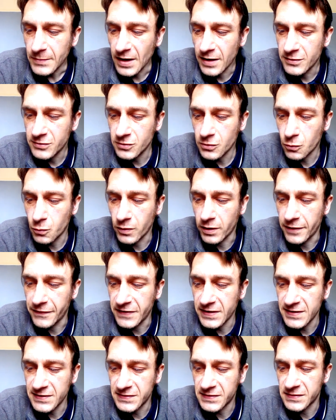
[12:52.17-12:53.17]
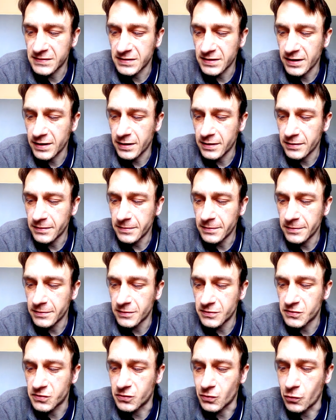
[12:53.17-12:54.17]
So the
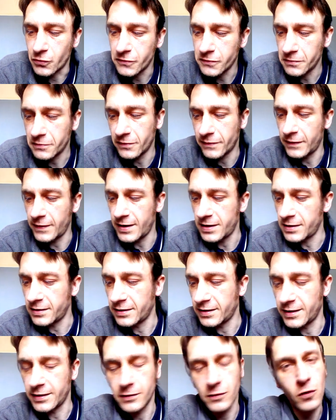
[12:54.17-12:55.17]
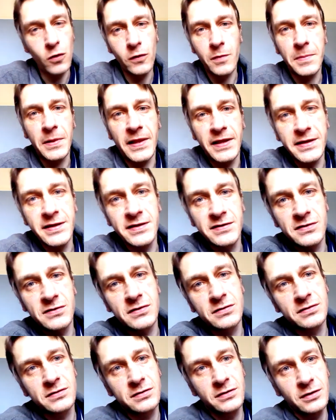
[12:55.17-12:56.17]
Sun then and all the
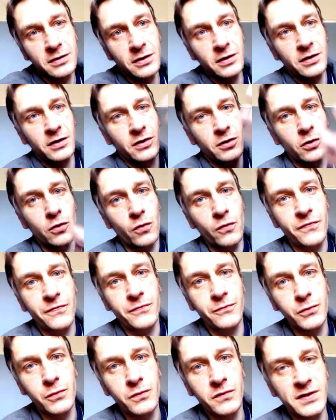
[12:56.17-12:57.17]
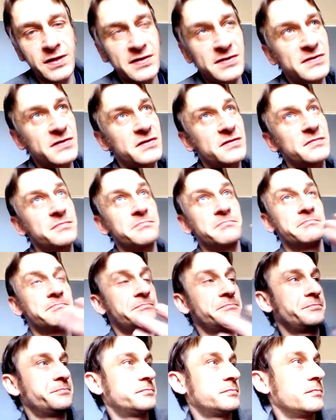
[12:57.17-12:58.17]
planets go through this
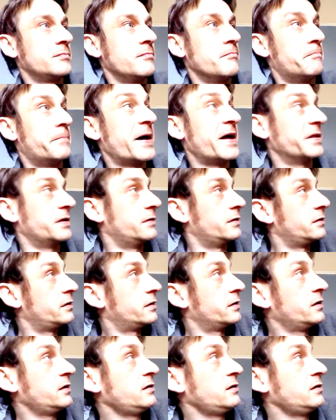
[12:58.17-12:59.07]
band